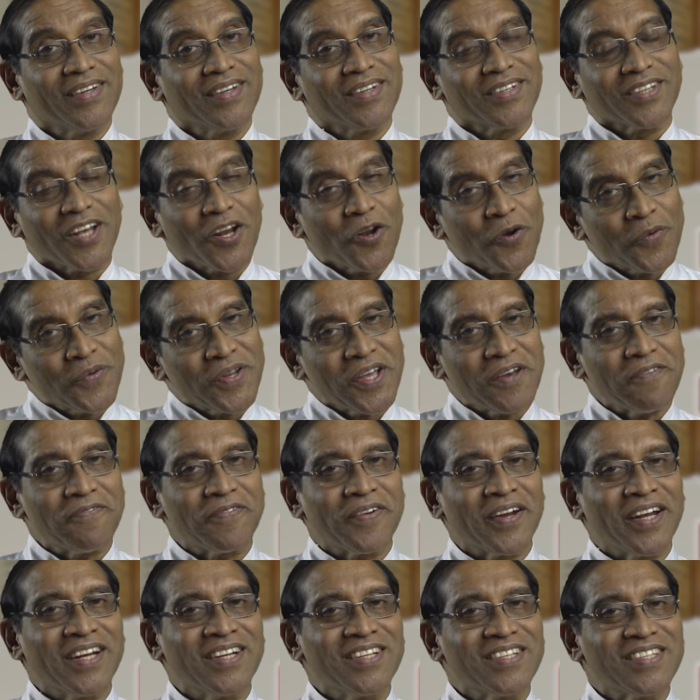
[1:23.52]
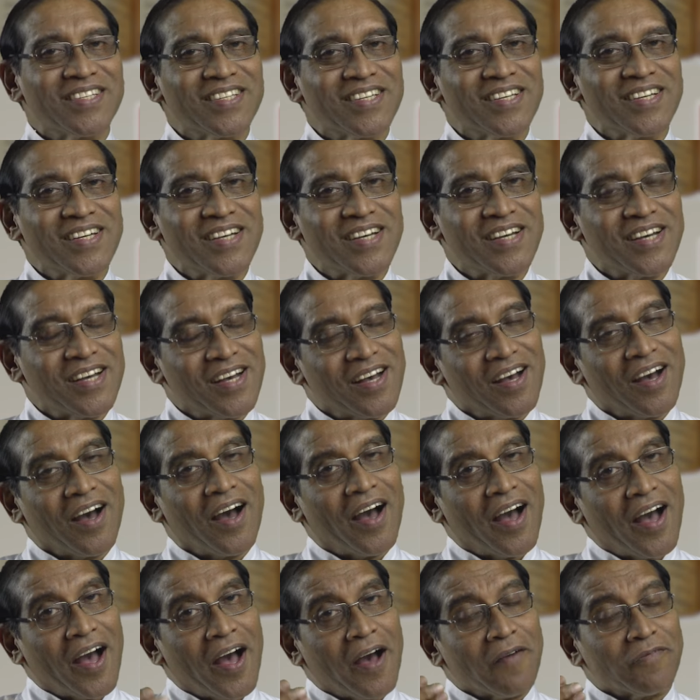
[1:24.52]
Shalom, dear friends.
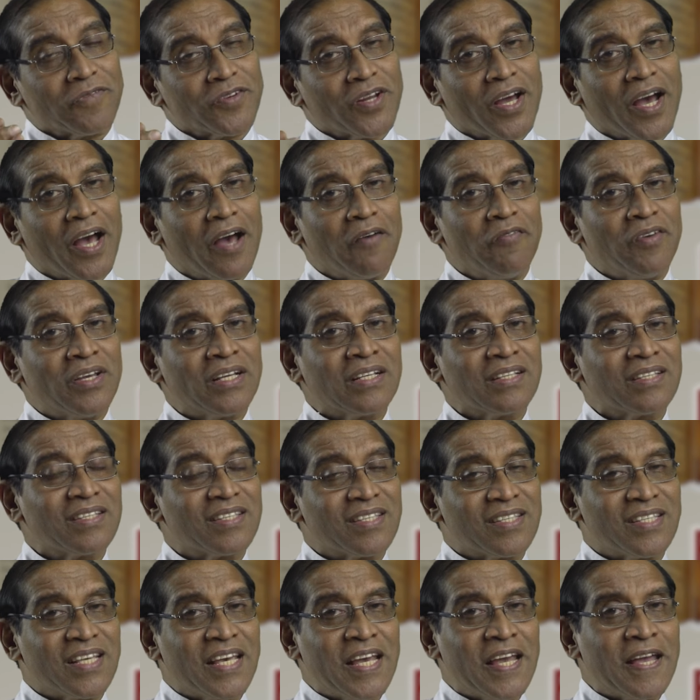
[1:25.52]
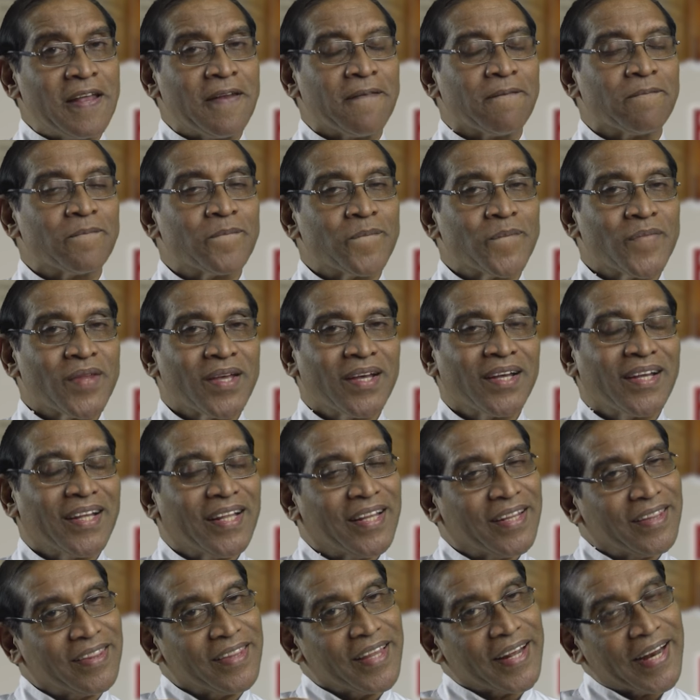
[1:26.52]
After having seen
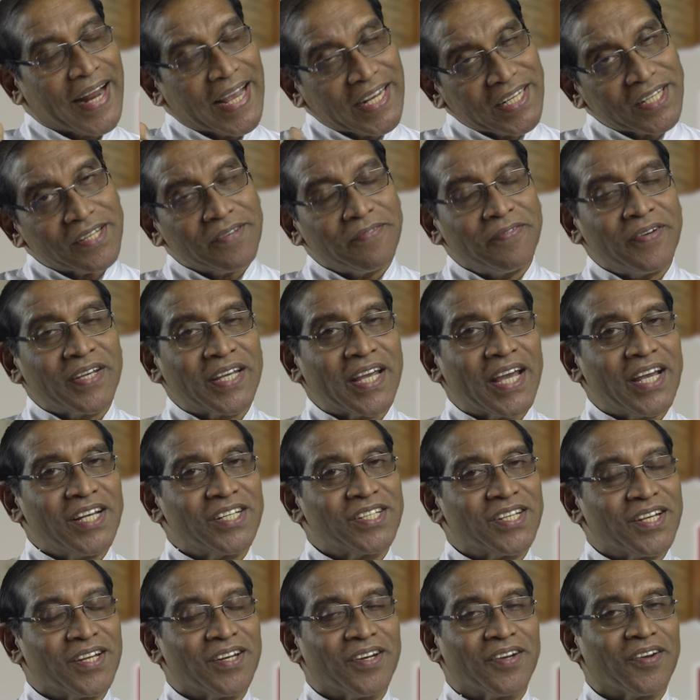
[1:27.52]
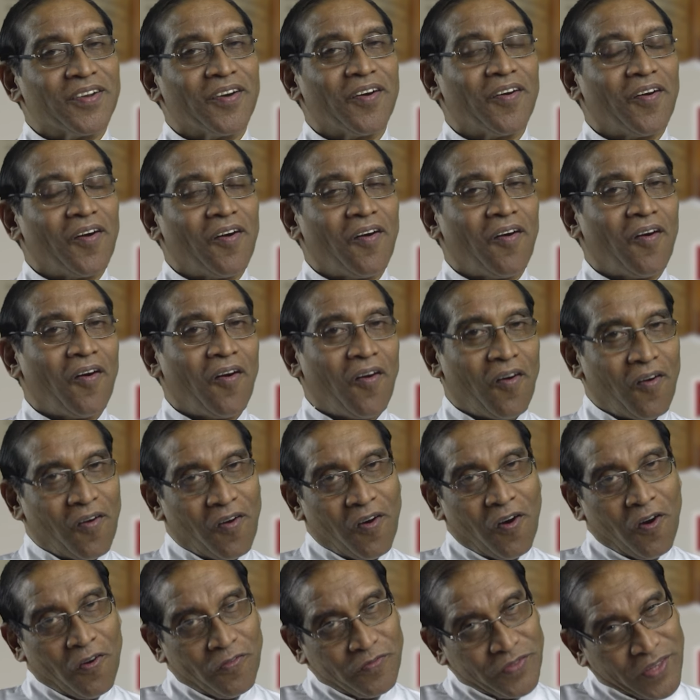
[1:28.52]
the ratification
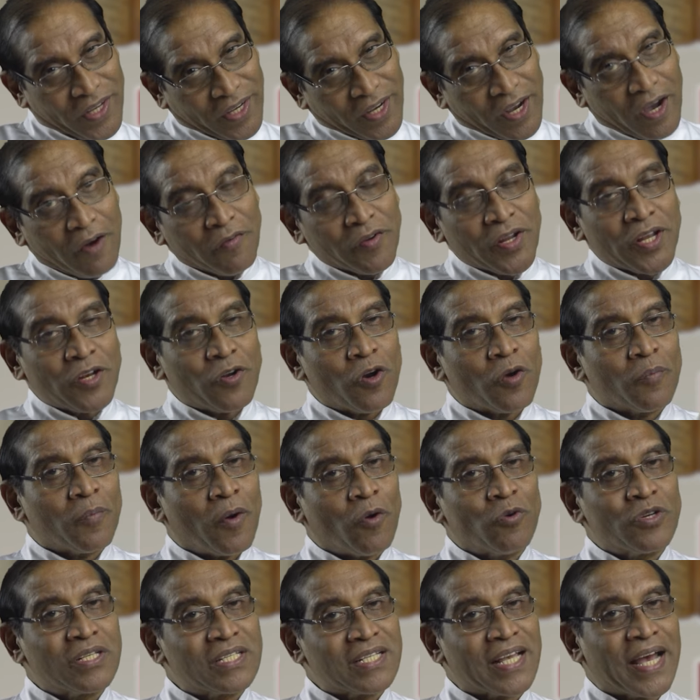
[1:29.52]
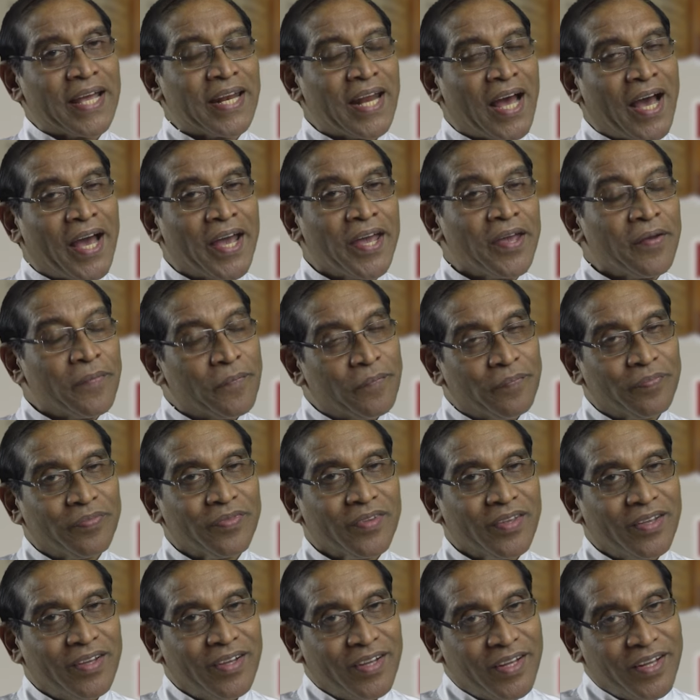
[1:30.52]
of the covenant on Mount Sinai,
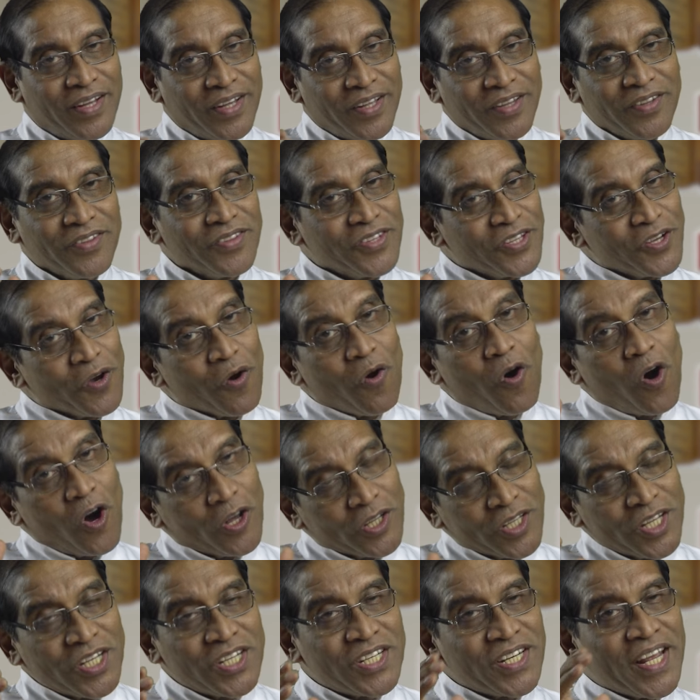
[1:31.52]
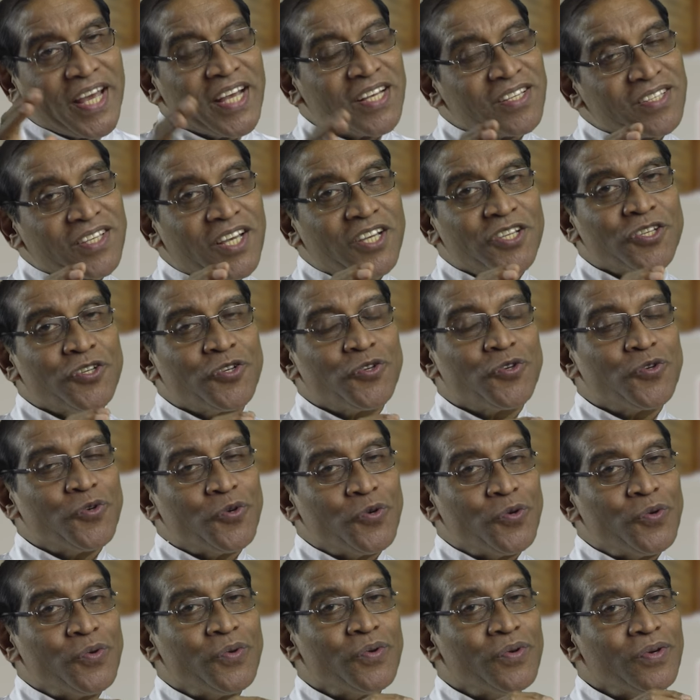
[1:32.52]
the author takes us
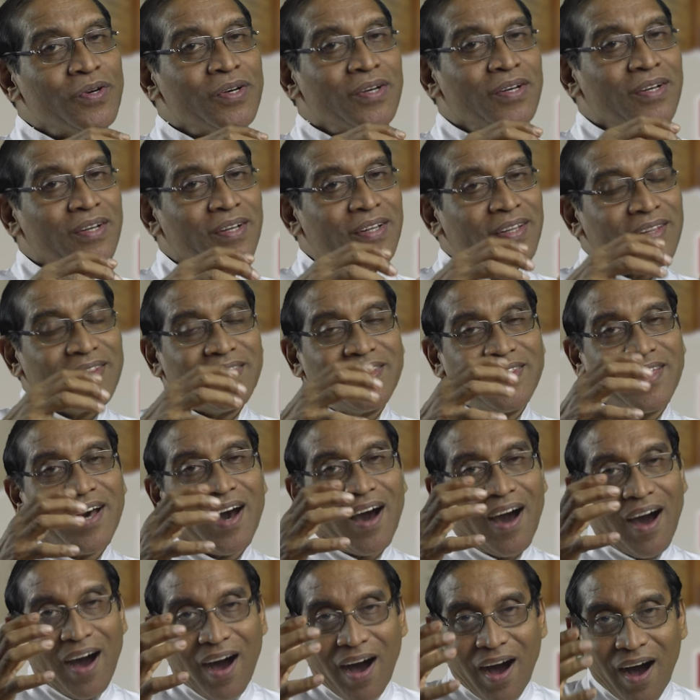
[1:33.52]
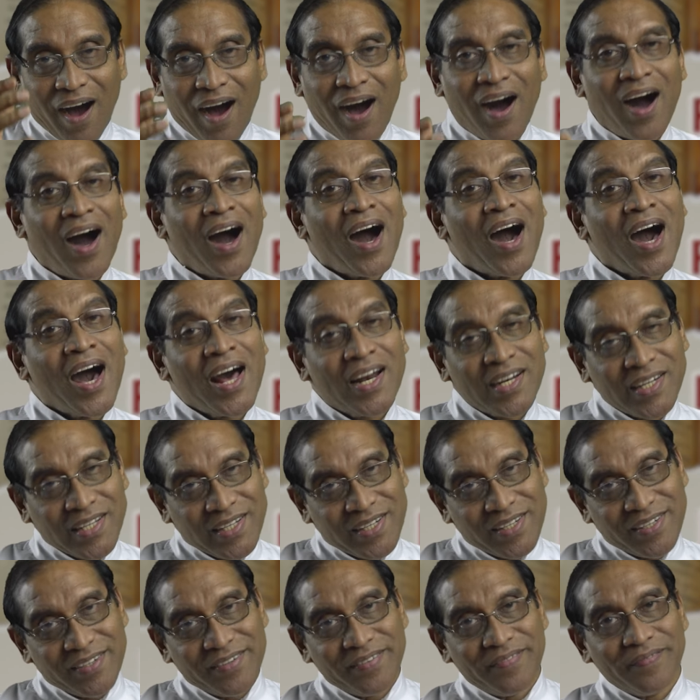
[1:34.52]
to the
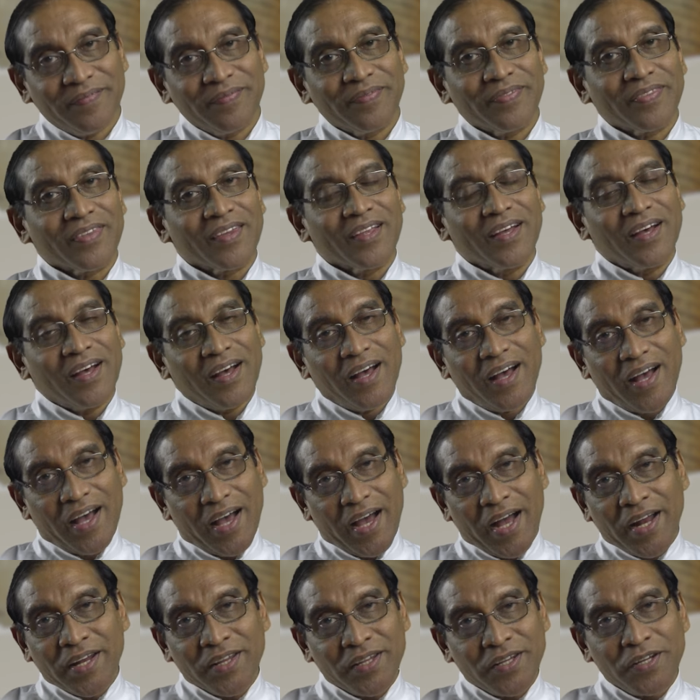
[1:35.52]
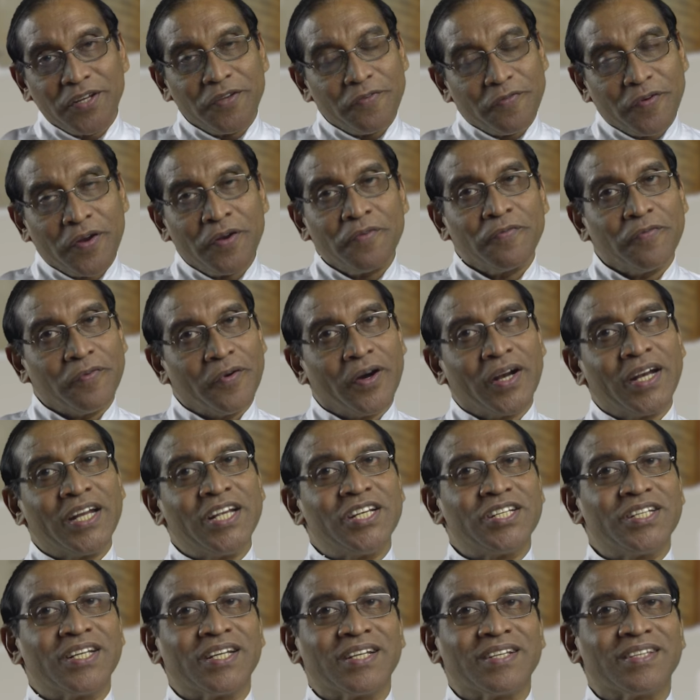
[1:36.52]
ark and different
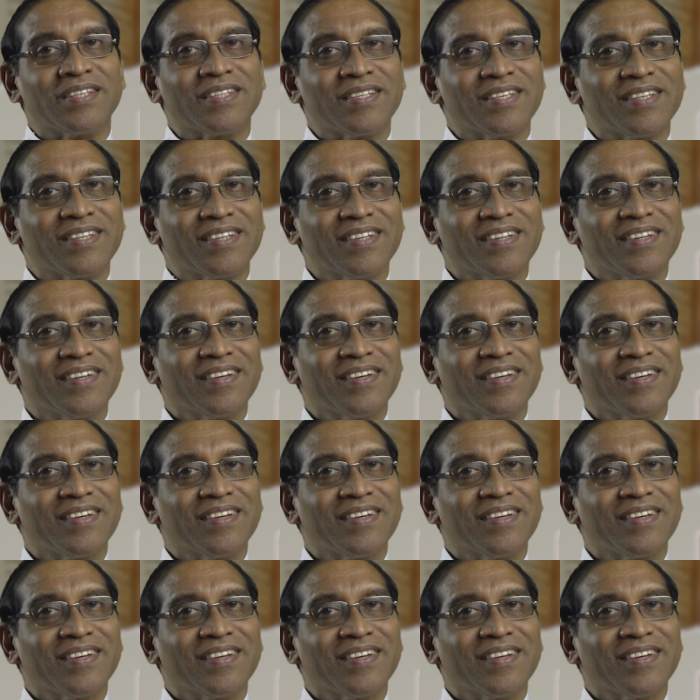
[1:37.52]
furnishings